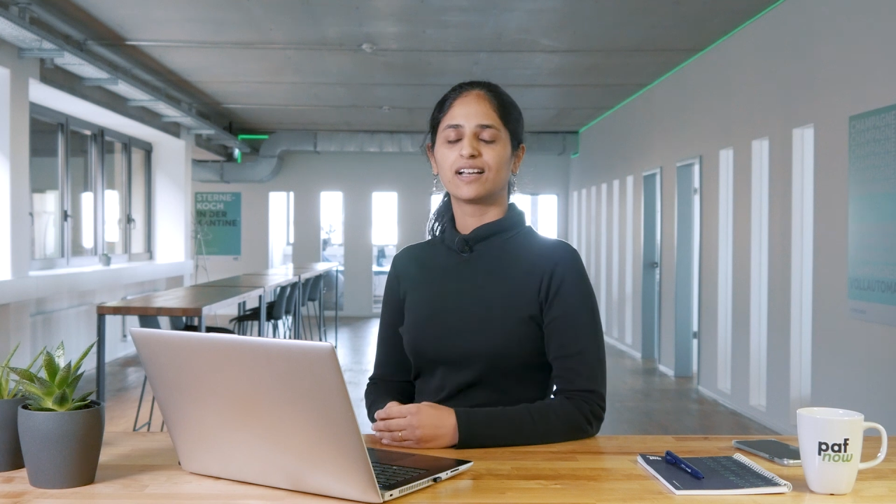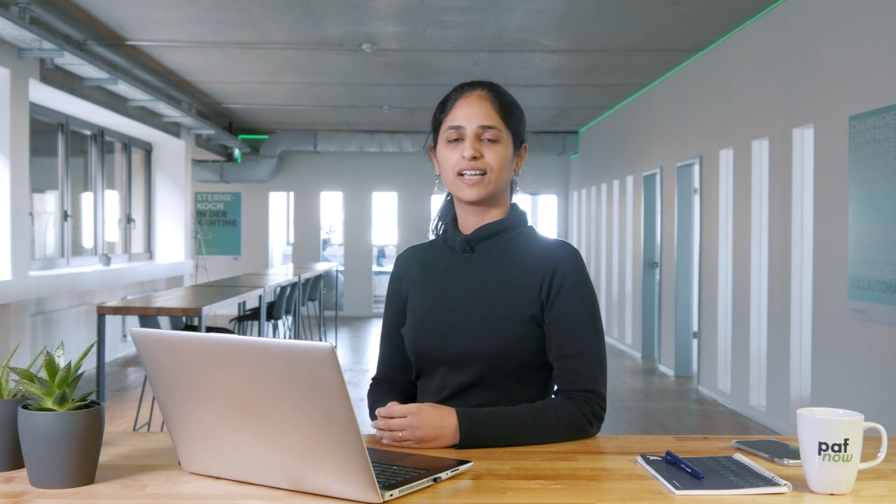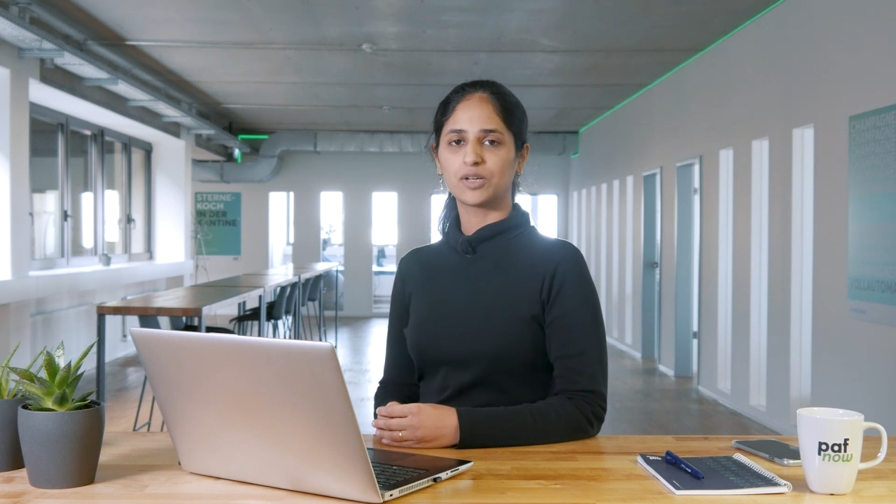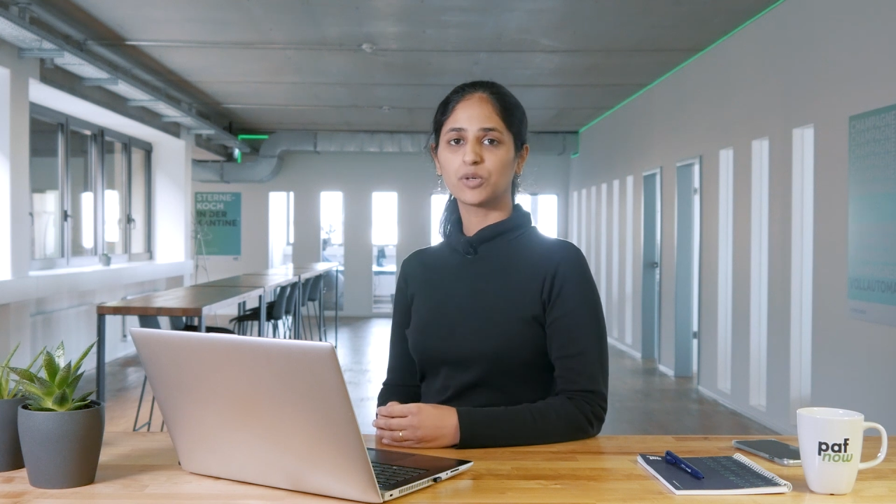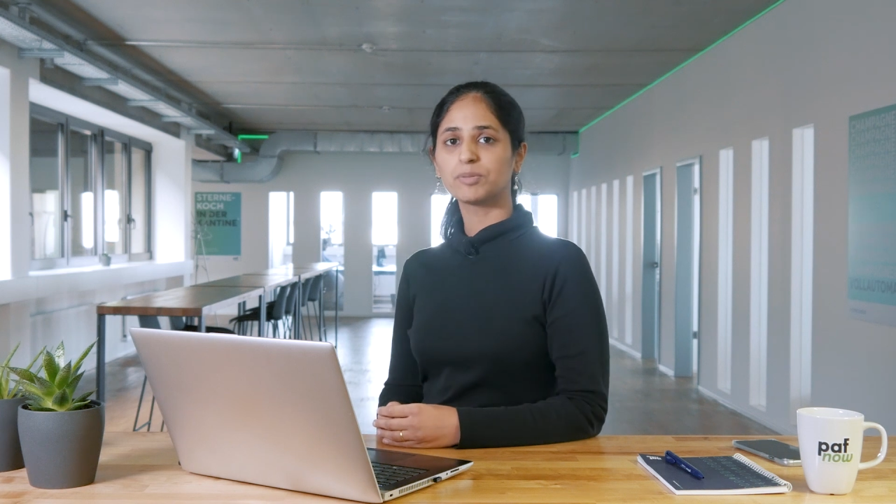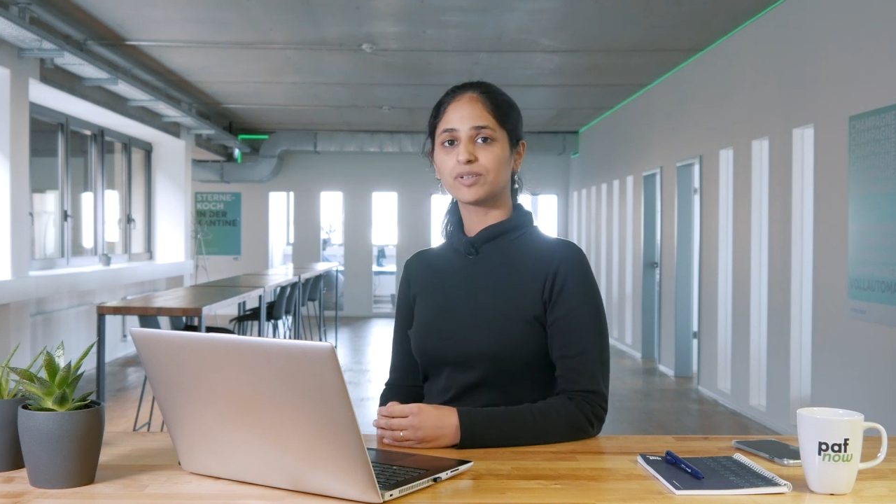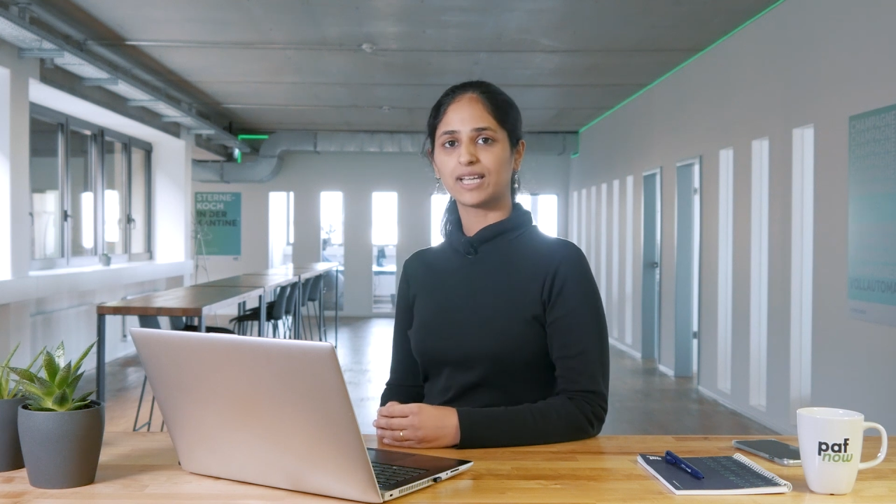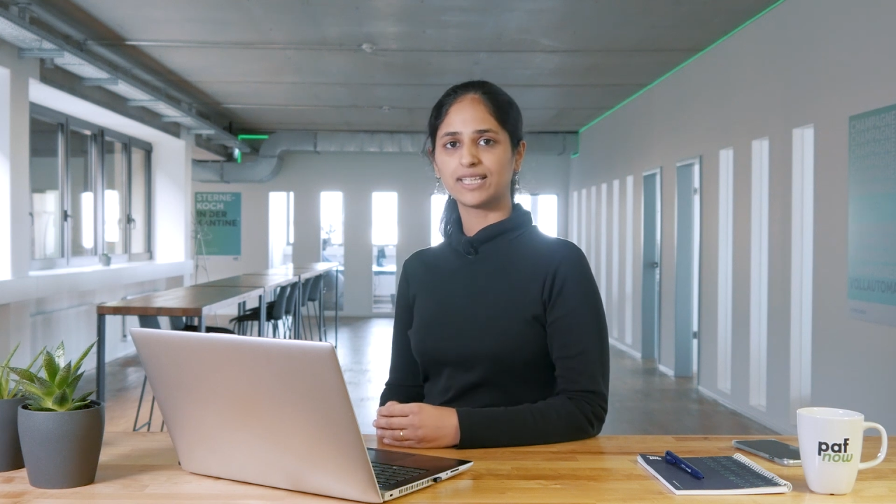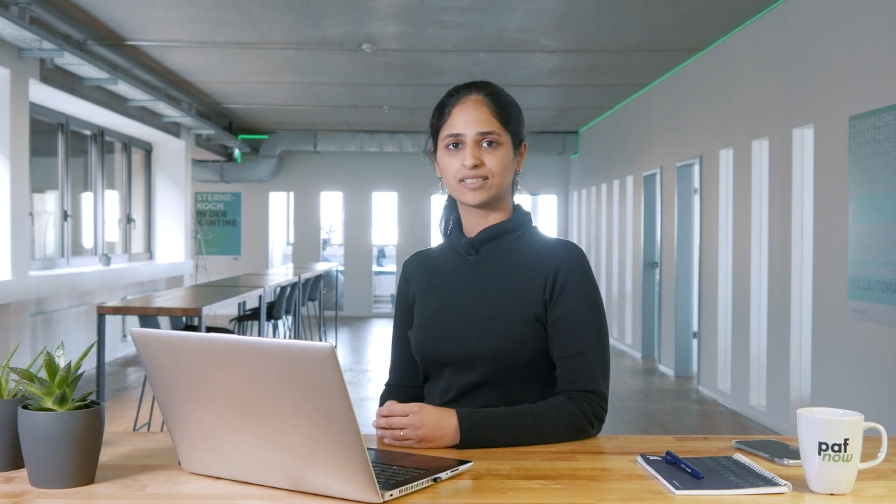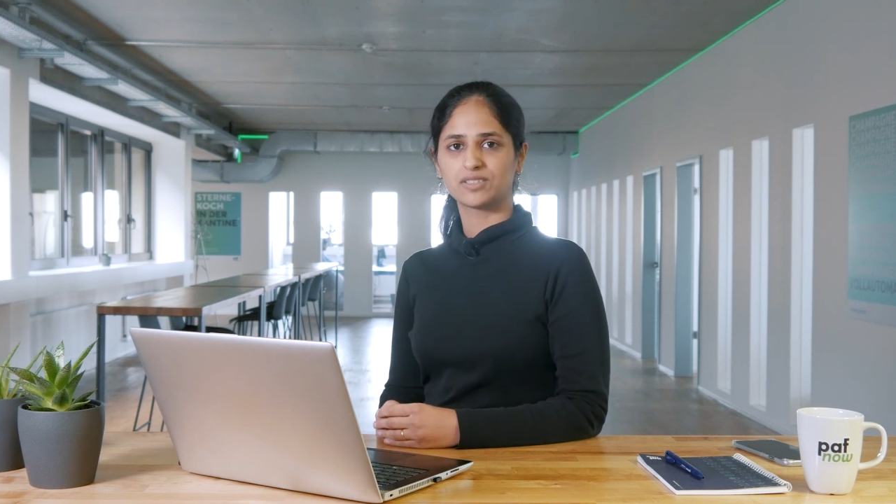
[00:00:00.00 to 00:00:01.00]
I hope you
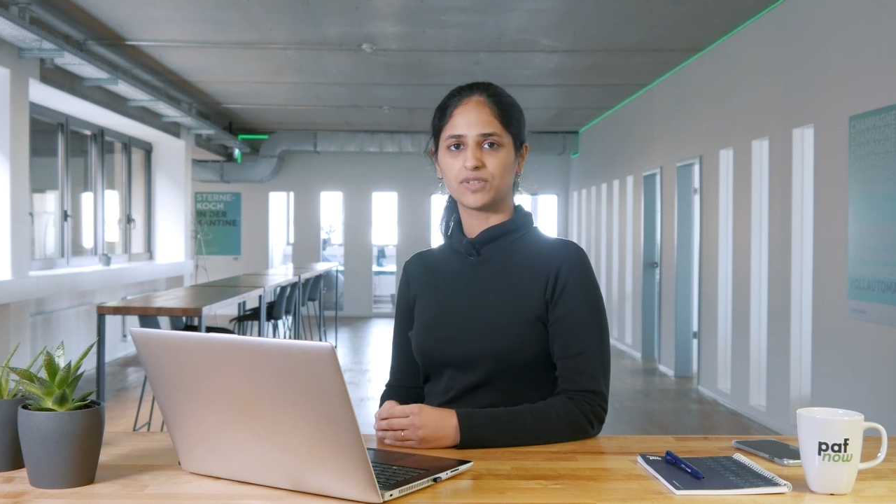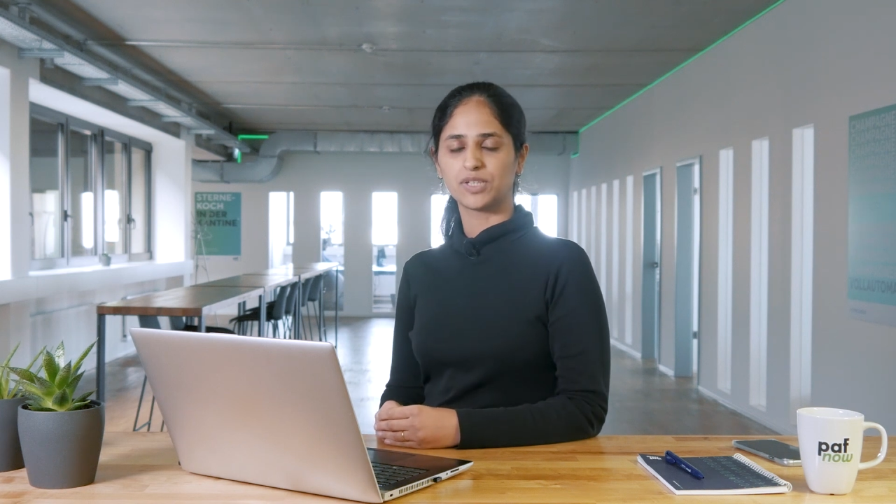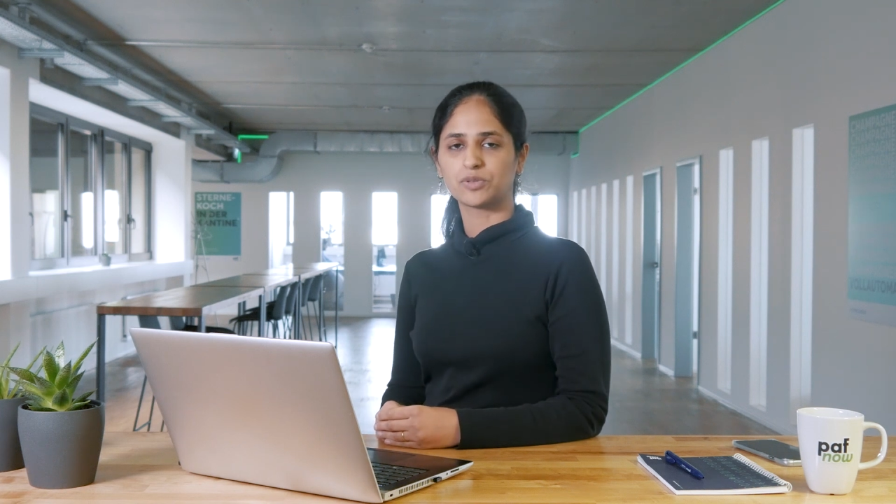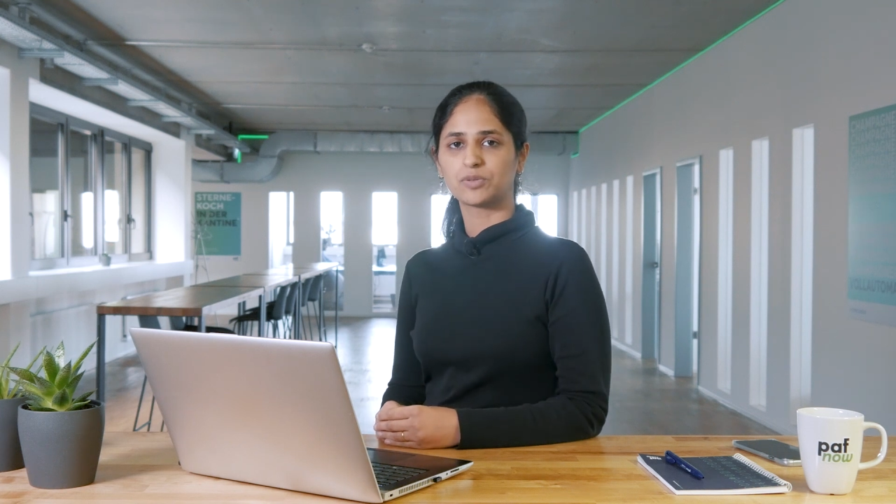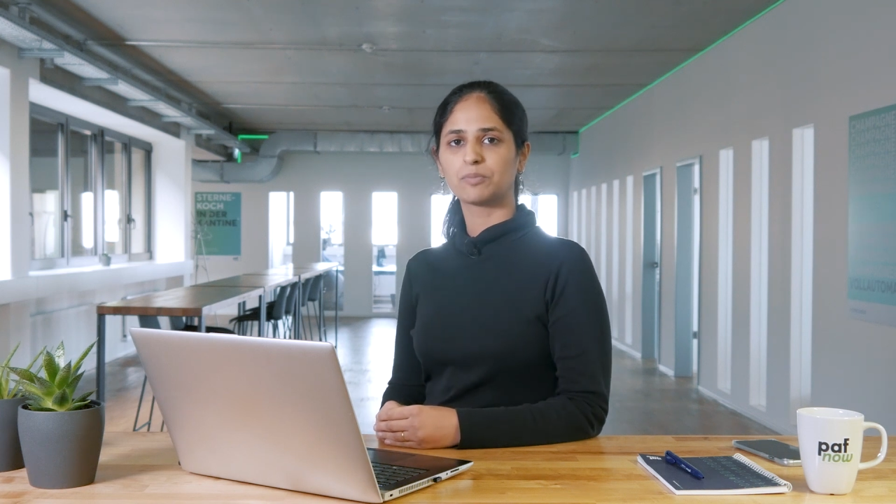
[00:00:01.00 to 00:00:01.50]
liked this video.